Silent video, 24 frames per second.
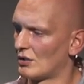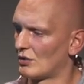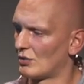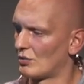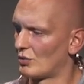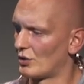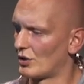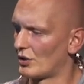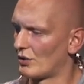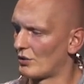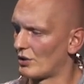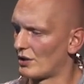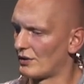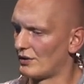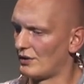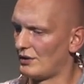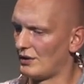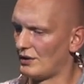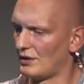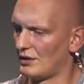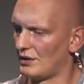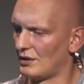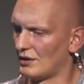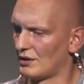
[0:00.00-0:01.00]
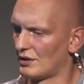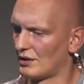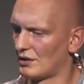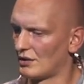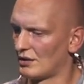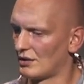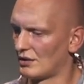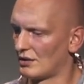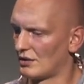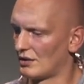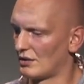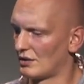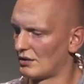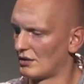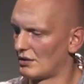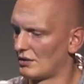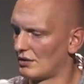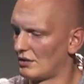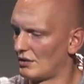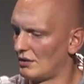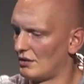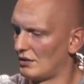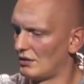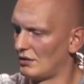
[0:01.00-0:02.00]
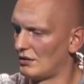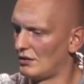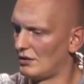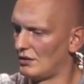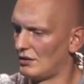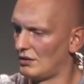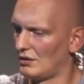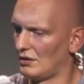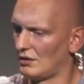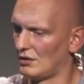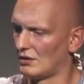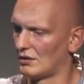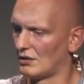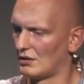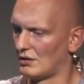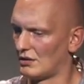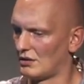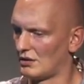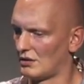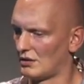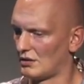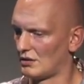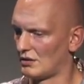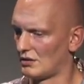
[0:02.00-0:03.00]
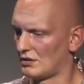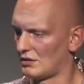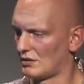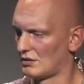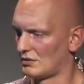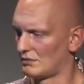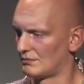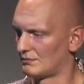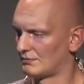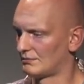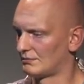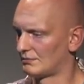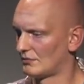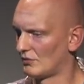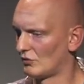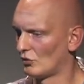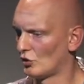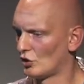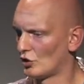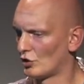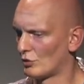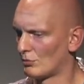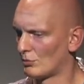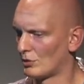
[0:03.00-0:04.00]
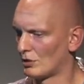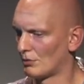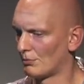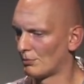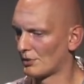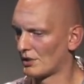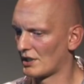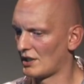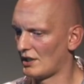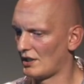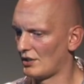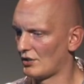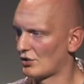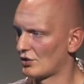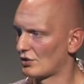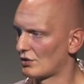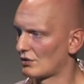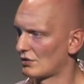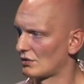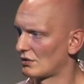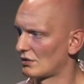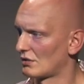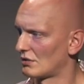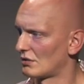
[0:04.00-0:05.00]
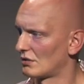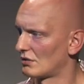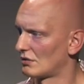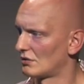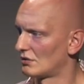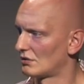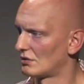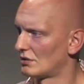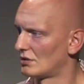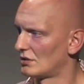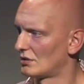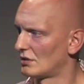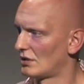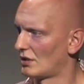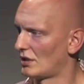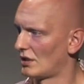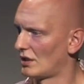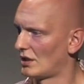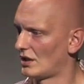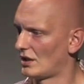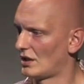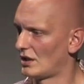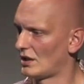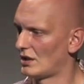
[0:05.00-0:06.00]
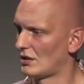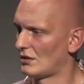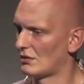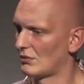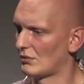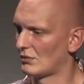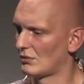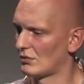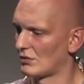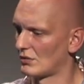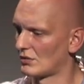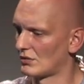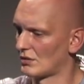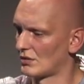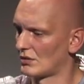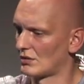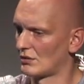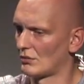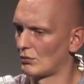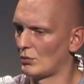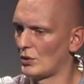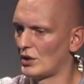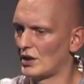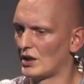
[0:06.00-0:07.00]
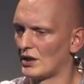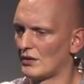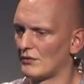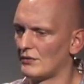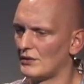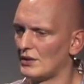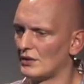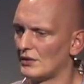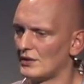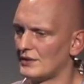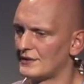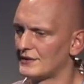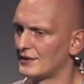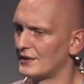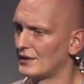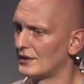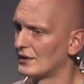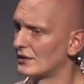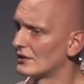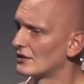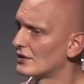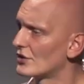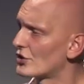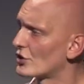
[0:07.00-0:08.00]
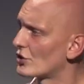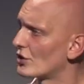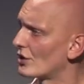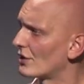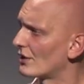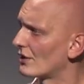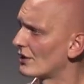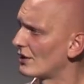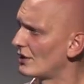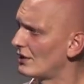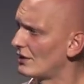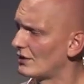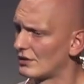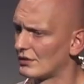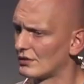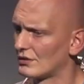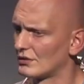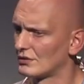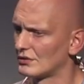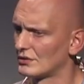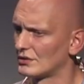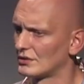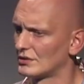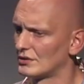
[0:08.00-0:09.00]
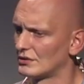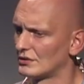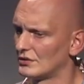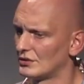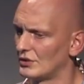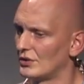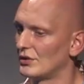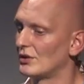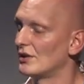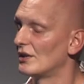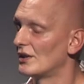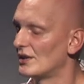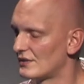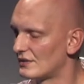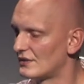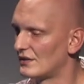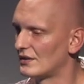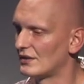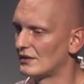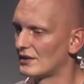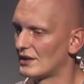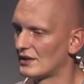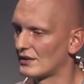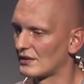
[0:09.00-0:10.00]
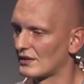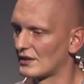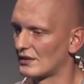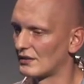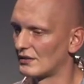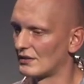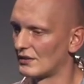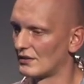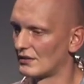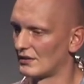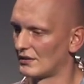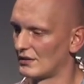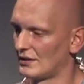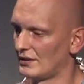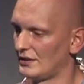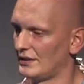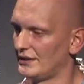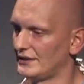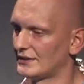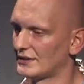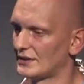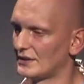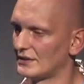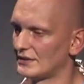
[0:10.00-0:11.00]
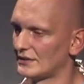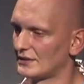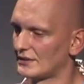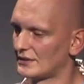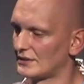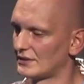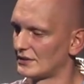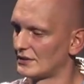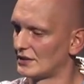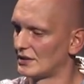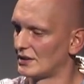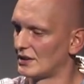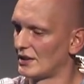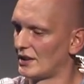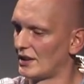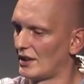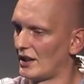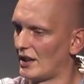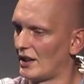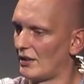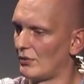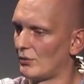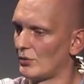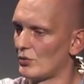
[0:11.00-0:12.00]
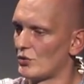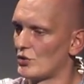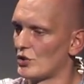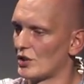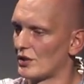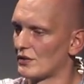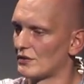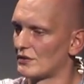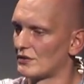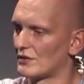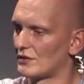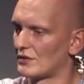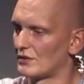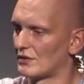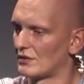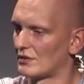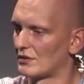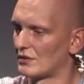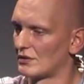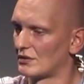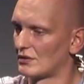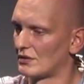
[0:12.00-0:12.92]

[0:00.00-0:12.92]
rerun the the uh, vulnerable application and we have the listening shell here listening netcat instance and we just